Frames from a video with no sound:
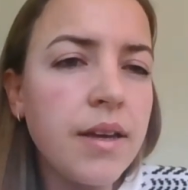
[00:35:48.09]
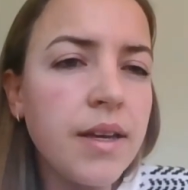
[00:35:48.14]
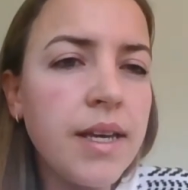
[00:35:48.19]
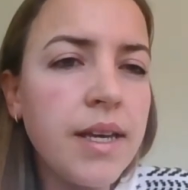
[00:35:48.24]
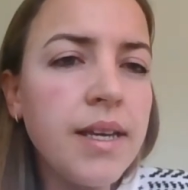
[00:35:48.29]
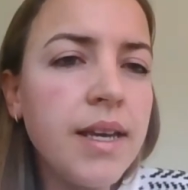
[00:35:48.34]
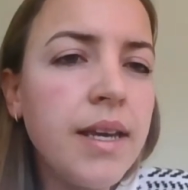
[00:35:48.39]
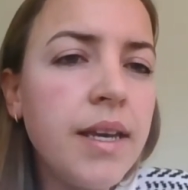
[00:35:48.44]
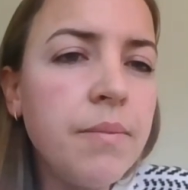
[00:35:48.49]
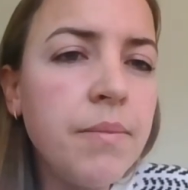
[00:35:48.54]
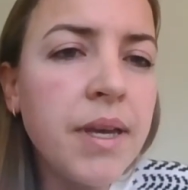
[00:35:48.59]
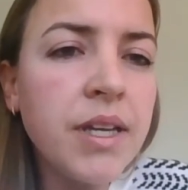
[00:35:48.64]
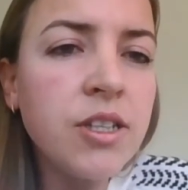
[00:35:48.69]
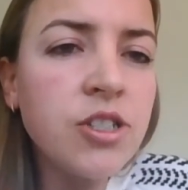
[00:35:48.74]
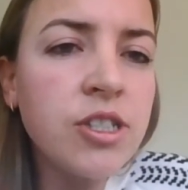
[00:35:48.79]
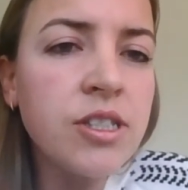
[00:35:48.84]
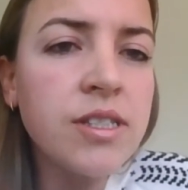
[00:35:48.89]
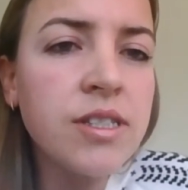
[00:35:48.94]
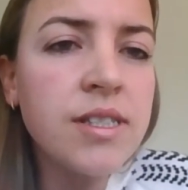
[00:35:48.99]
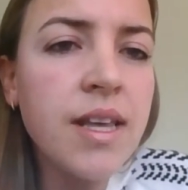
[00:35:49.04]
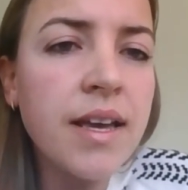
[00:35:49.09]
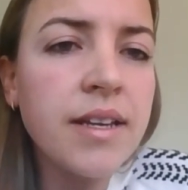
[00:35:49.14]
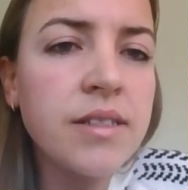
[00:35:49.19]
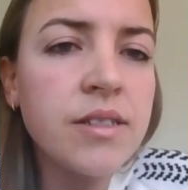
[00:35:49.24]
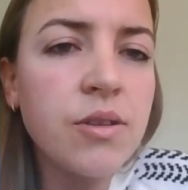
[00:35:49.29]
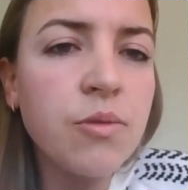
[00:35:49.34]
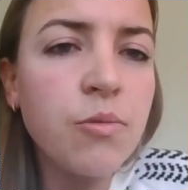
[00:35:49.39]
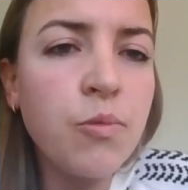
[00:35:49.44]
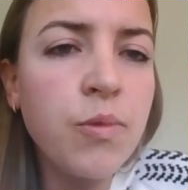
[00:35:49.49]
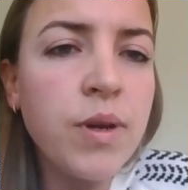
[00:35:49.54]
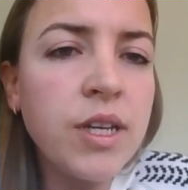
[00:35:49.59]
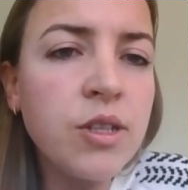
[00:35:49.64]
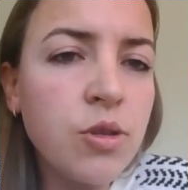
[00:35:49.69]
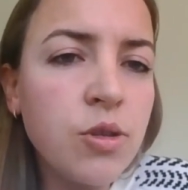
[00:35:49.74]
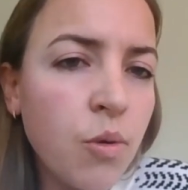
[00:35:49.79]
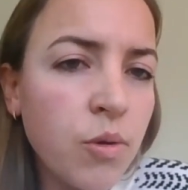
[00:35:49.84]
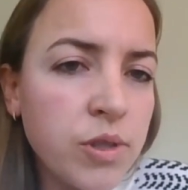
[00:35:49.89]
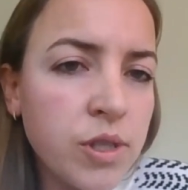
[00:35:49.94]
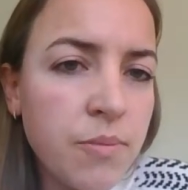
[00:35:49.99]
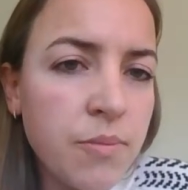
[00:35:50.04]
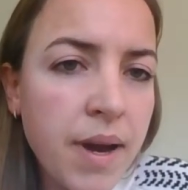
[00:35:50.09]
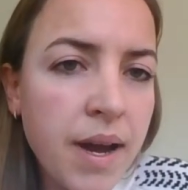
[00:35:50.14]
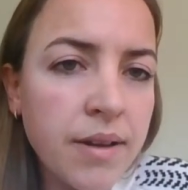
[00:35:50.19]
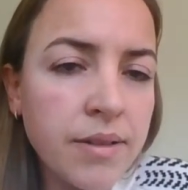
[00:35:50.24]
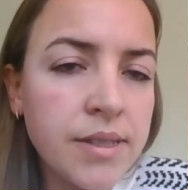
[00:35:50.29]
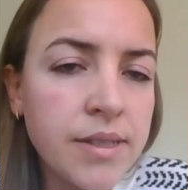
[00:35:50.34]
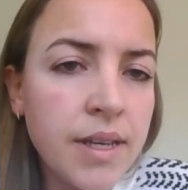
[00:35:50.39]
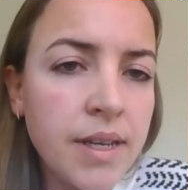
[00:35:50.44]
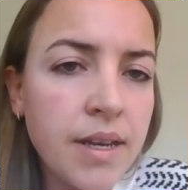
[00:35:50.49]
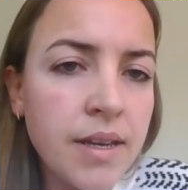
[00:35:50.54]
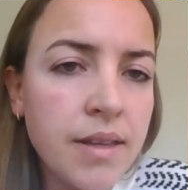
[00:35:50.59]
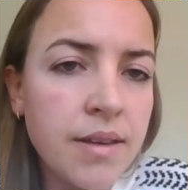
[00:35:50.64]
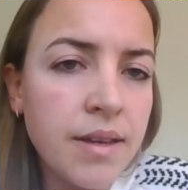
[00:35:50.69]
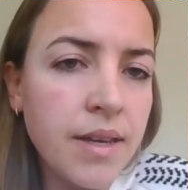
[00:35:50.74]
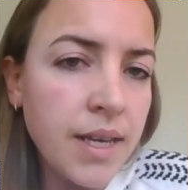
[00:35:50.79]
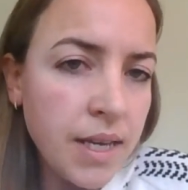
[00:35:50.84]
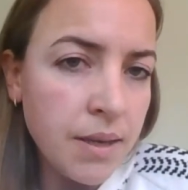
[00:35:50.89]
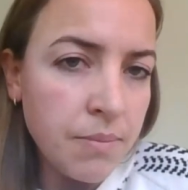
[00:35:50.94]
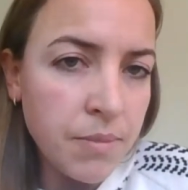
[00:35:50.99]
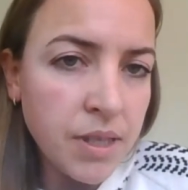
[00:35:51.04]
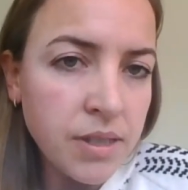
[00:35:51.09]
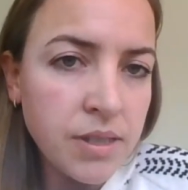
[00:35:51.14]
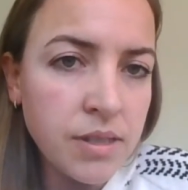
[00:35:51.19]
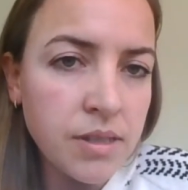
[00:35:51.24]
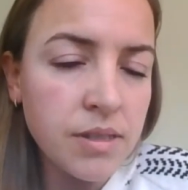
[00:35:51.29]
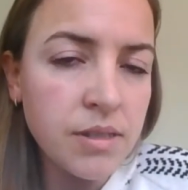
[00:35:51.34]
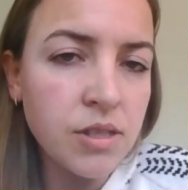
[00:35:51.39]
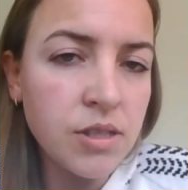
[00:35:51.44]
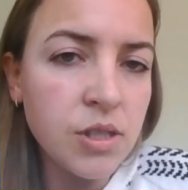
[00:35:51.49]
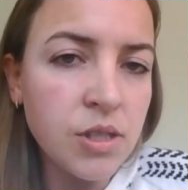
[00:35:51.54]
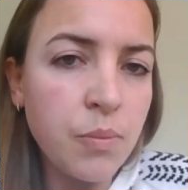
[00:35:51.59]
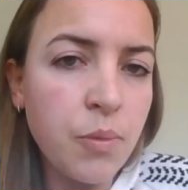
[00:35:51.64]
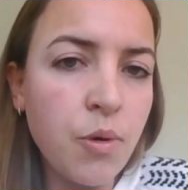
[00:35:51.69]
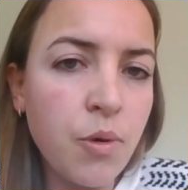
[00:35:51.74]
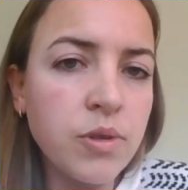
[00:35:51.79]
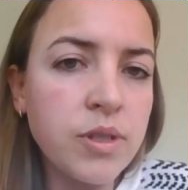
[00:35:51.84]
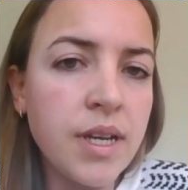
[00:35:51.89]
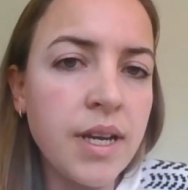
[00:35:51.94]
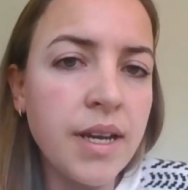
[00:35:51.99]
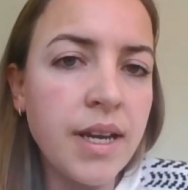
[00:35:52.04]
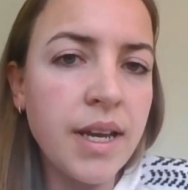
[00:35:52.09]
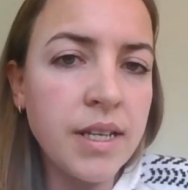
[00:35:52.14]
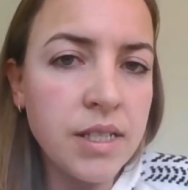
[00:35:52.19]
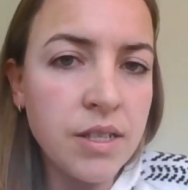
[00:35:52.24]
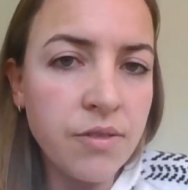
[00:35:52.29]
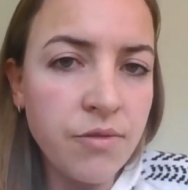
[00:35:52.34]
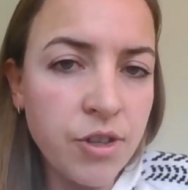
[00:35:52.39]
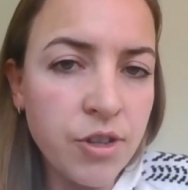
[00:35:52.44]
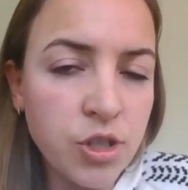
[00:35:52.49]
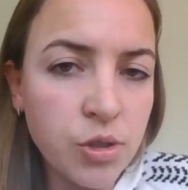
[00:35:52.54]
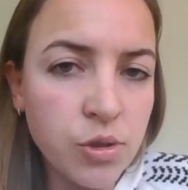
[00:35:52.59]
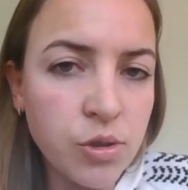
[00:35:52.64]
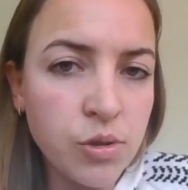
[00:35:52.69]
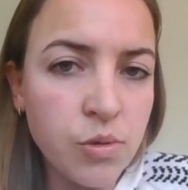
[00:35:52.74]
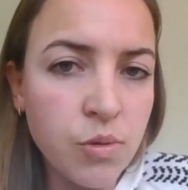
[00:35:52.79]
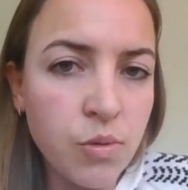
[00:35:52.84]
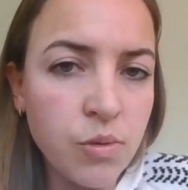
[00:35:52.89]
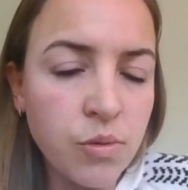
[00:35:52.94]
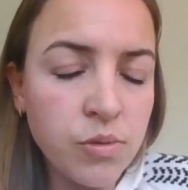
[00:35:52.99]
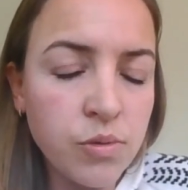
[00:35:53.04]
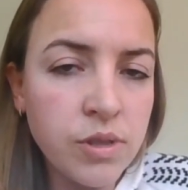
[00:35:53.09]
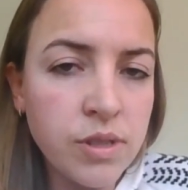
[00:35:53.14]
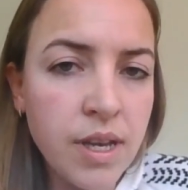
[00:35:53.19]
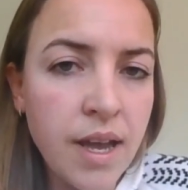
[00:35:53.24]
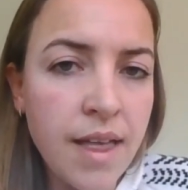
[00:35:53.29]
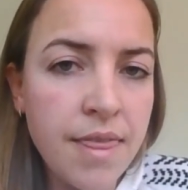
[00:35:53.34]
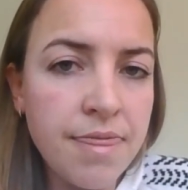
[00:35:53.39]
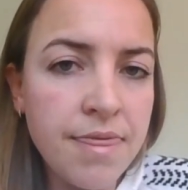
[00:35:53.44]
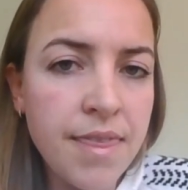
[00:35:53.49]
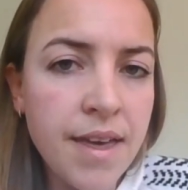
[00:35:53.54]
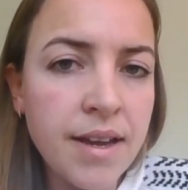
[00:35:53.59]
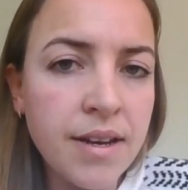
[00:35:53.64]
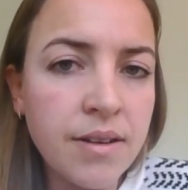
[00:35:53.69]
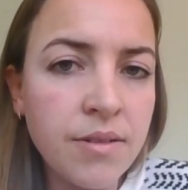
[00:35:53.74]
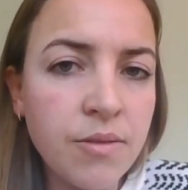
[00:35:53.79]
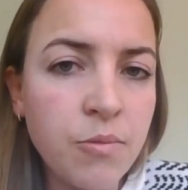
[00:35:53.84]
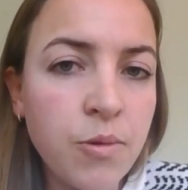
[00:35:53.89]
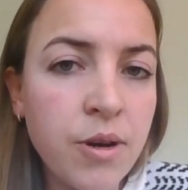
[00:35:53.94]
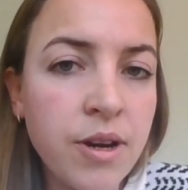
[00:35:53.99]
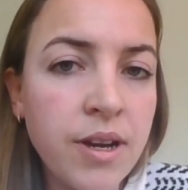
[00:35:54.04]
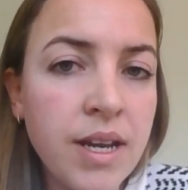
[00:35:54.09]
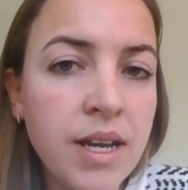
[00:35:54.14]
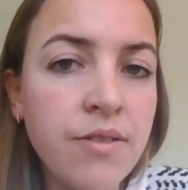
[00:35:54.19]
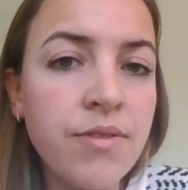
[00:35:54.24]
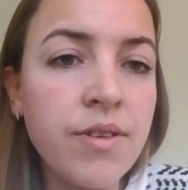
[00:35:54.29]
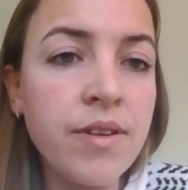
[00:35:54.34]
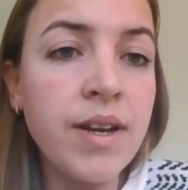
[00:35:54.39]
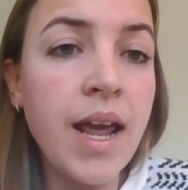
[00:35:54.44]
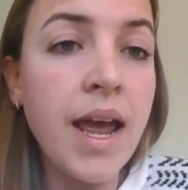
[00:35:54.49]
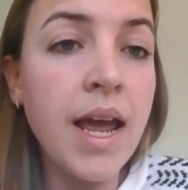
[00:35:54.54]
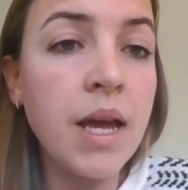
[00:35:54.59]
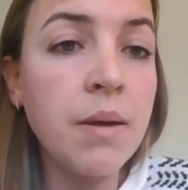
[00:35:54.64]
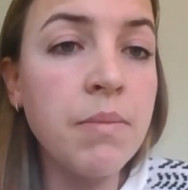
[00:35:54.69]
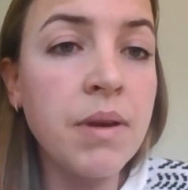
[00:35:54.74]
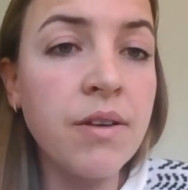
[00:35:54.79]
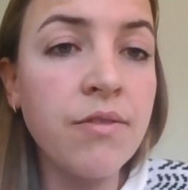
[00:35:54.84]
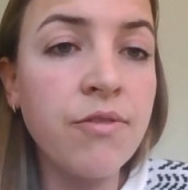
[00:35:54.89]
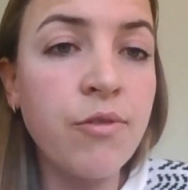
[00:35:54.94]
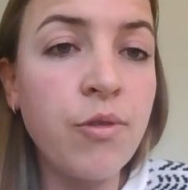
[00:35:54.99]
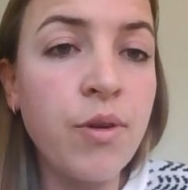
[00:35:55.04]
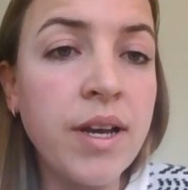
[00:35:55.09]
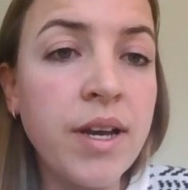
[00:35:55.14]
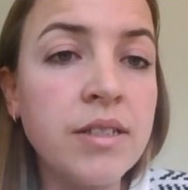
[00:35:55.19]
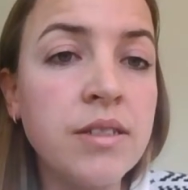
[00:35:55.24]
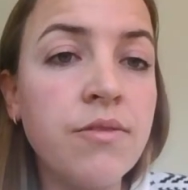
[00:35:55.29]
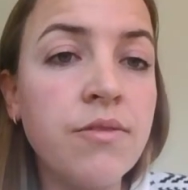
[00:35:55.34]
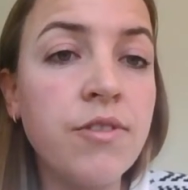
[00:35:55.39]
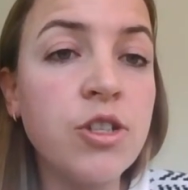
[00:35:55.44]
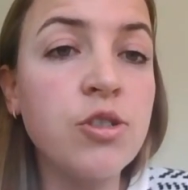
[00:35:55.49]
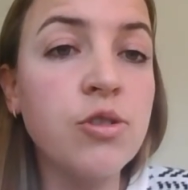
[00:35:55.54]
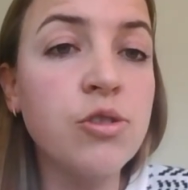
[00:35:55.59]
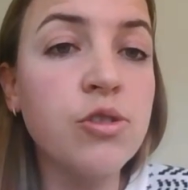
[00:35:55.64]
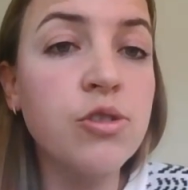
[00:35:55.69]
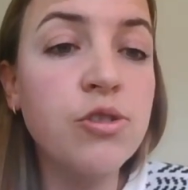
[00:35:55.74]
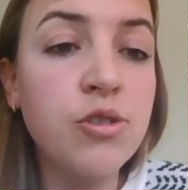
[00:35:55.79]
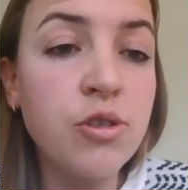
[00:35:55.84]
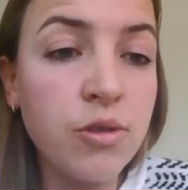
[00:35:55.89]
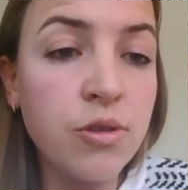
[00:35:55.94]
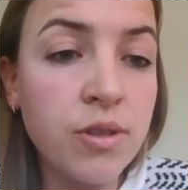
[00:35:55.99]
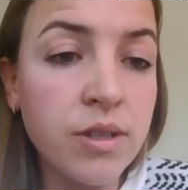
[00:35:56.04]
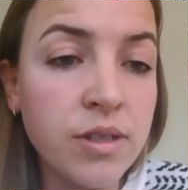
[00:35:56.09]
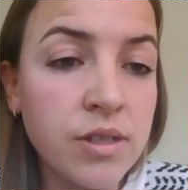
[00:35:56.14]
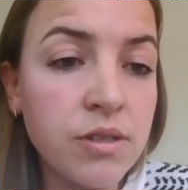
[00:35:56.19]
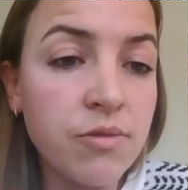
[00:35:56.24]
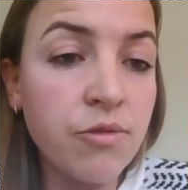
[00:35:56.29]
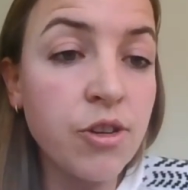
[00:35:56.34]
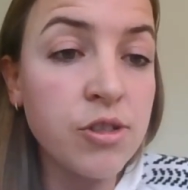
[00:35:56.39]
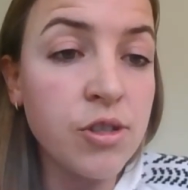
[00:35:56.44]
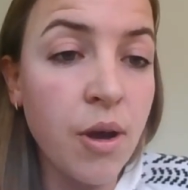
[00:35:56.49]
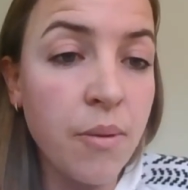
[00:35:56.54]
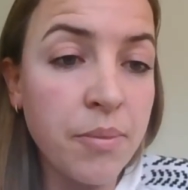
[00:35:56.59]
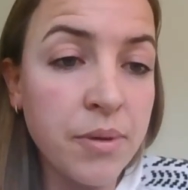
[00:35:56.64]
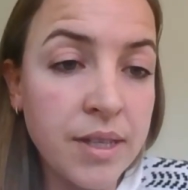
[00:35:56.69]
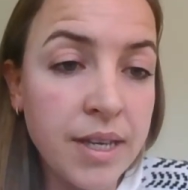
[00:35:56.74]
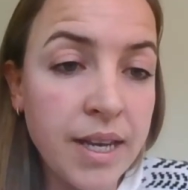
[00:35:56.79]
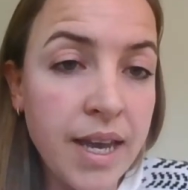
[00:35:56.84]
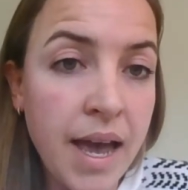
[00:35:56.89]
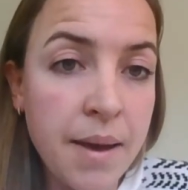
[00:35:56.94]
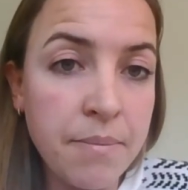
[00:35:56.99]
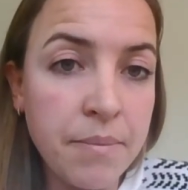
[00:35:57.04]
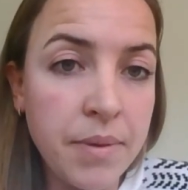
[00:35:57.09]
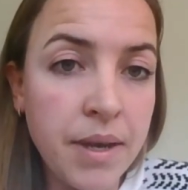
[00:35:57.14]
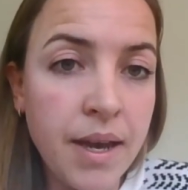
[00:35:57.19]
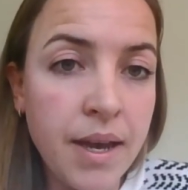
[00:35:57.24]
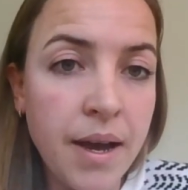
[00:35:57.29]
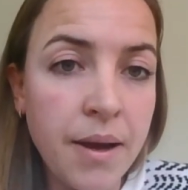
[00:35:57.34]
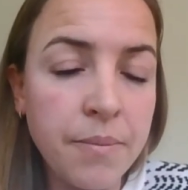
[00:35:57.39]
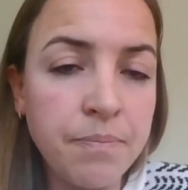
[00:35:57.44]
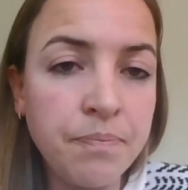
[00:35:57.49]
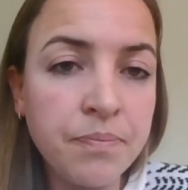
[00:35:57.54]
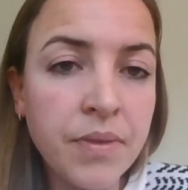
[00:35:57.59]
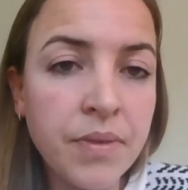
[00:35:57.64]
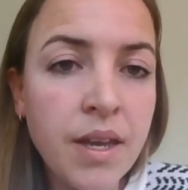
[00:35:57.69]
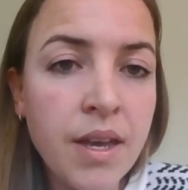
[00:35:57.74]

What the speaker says: he mentions that we talked about EMIS supporting individual schools and that we're even aiming for individual students, for example, in the Gambia.